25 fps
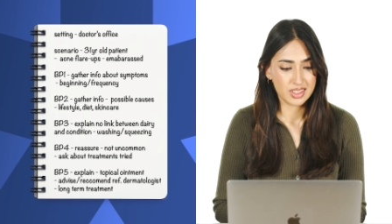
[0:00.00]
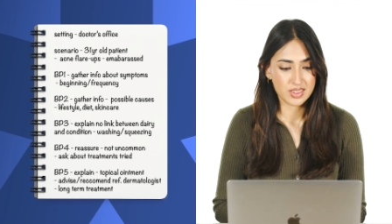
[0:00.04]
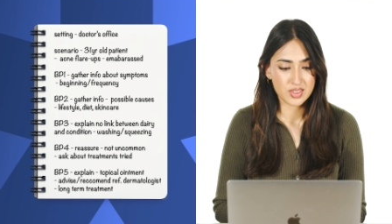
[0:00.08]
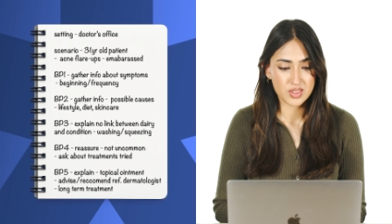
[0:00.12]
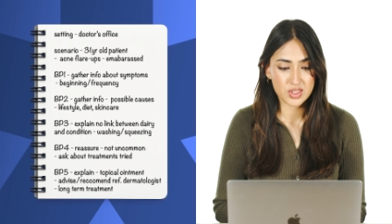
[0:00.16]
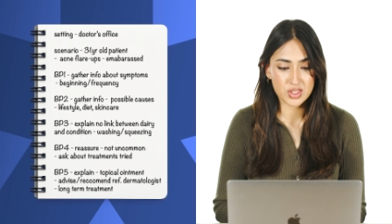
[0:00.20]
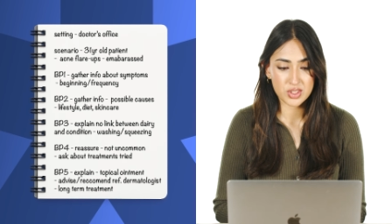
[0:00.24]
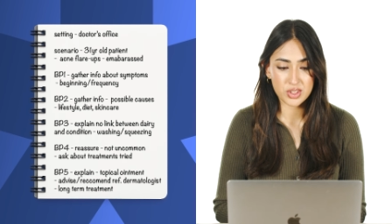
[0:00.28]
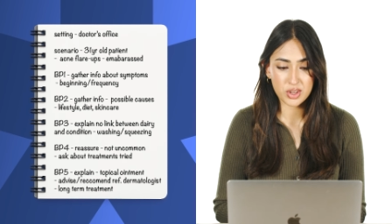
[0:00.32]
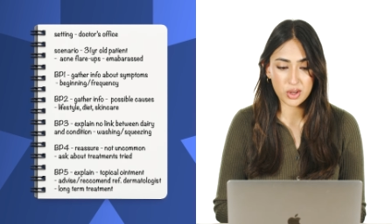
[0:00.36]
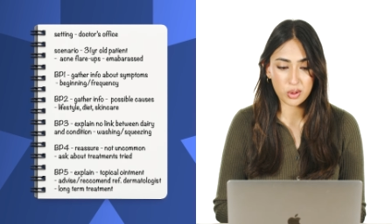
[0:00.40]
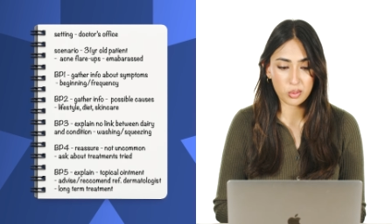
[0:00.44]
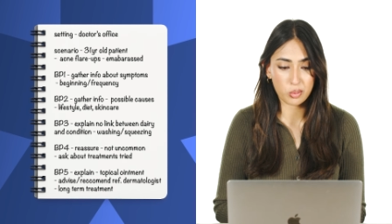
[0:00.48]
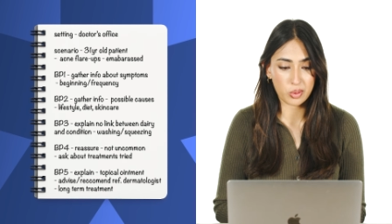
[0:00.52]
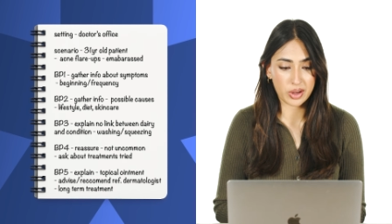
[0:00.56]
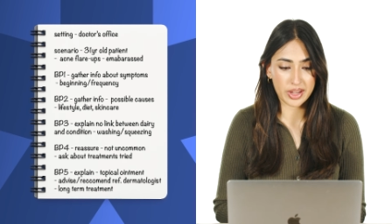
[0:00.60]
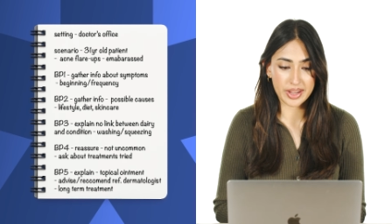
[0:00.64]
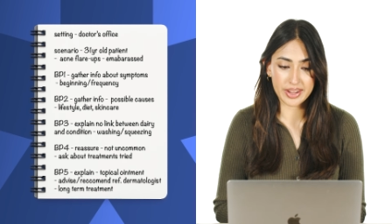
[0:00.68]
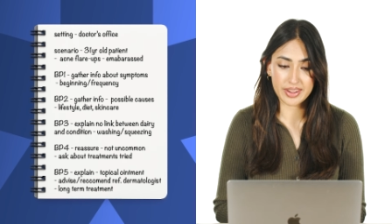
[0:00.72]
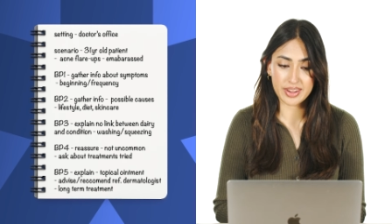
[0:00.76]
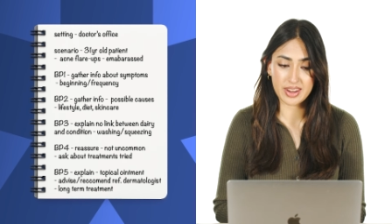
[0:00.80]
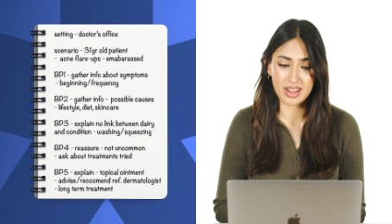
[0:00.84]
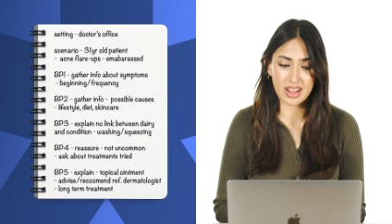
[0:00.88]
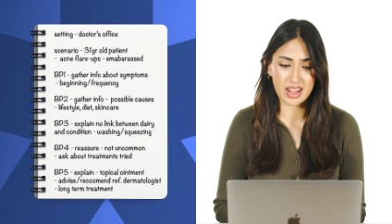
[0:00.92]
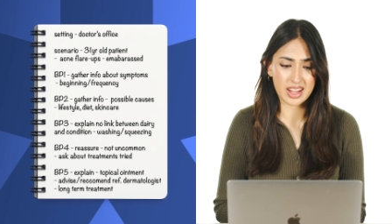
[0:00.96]
Do you know
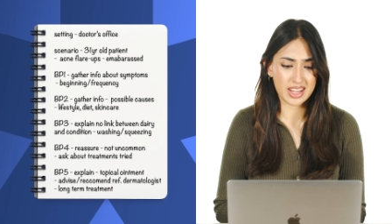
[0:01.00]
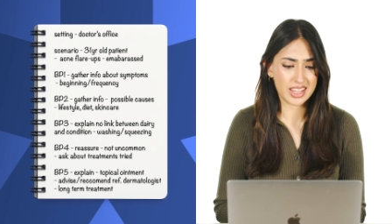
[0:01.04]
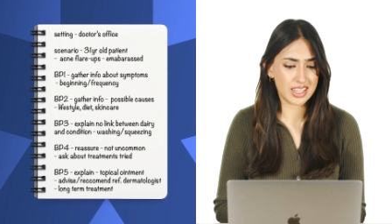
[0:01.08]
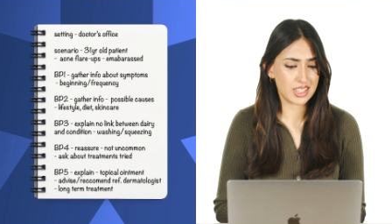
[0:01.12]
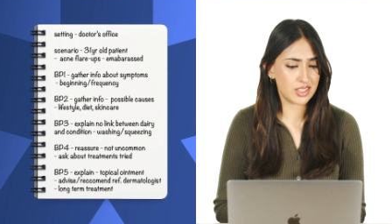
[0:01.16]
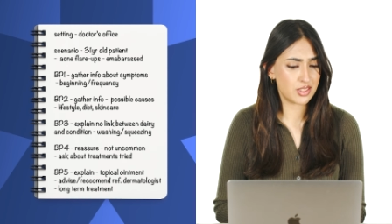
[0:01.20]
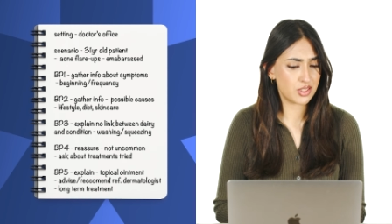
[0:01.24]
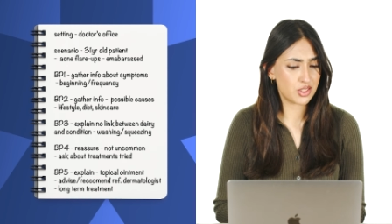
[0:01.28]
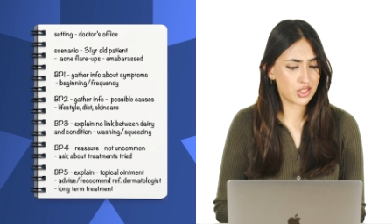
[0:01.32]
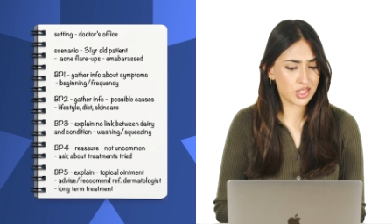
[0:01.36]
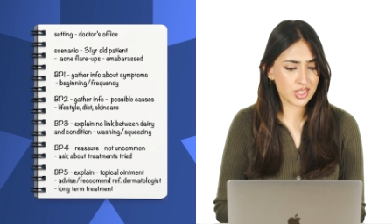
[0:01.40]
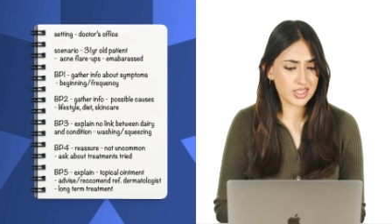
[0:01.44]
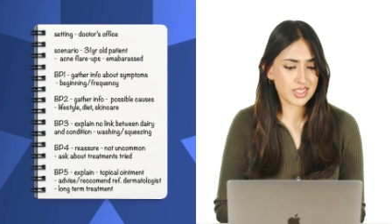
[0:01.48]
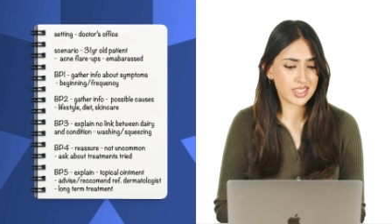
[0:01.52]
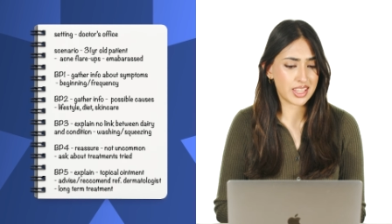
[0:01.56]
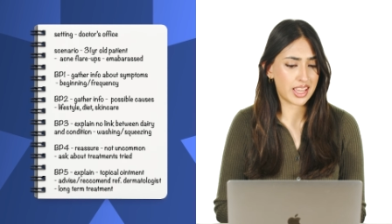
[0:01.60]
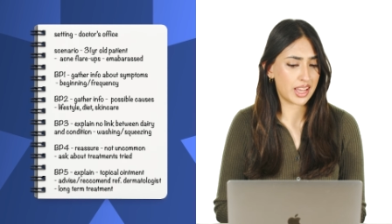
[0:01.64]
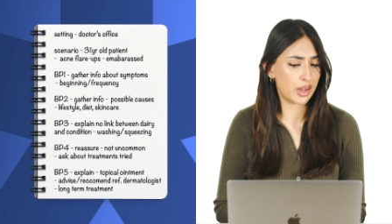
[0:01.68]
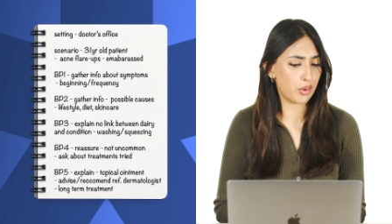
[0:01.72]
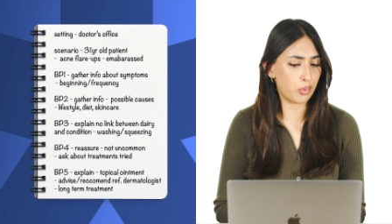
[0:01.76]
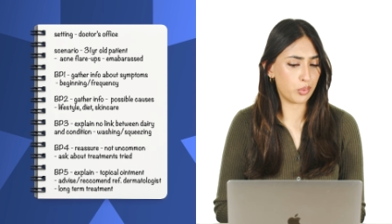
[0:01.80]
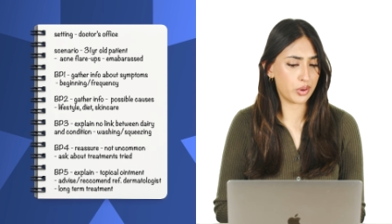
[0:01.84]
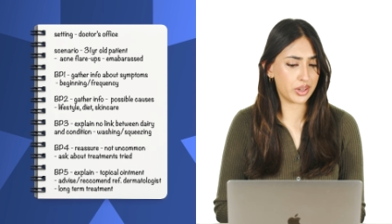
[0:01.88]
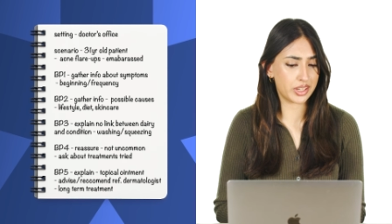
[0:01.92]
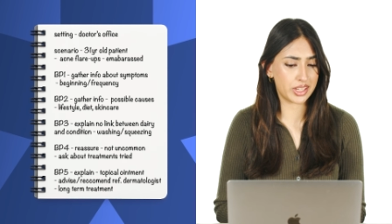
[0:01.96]
what? I just
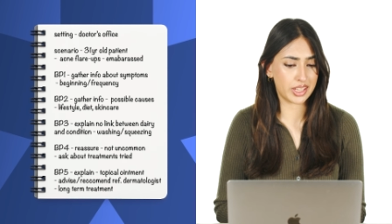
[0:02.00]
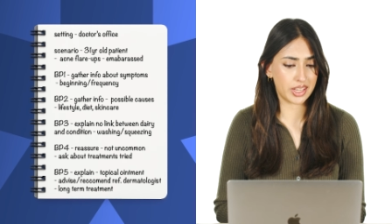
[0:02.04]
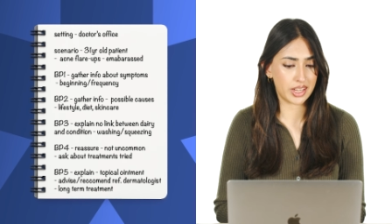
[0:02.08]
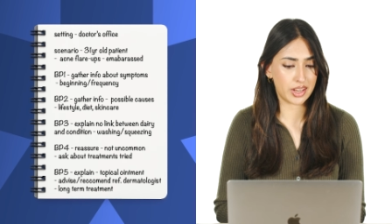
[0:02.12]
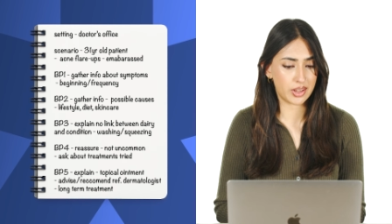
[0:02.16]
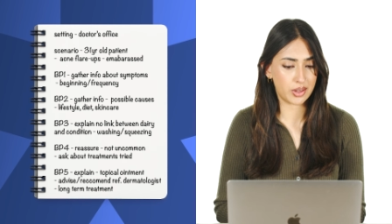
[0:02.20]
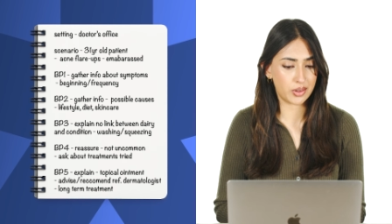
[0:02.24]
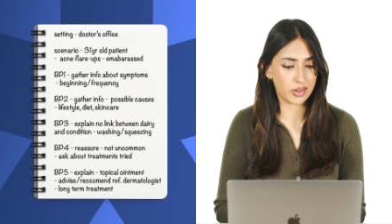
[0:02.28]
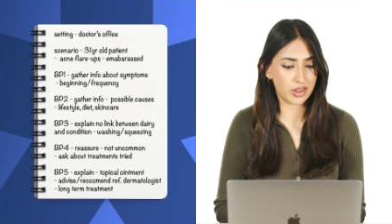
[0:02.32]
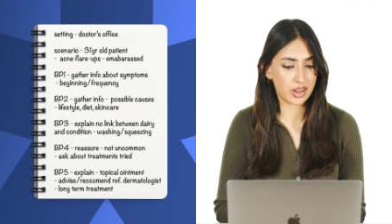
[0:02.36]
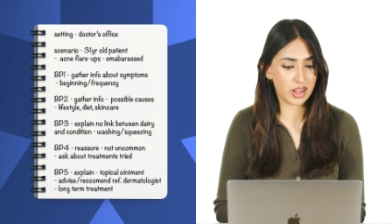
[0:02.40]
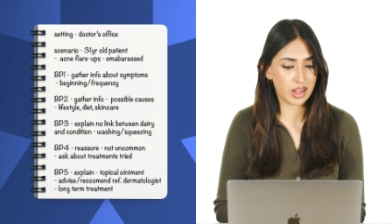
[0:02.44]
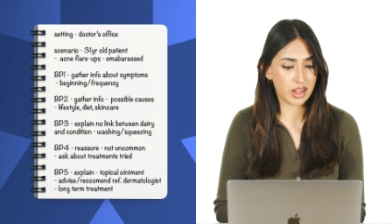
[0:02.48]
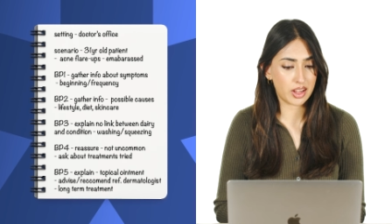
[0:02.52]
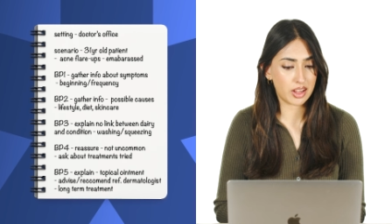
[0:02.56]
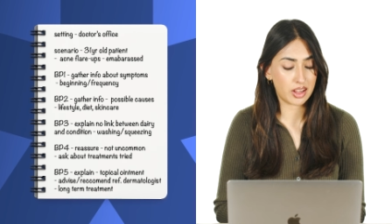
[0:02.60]
can't work it out.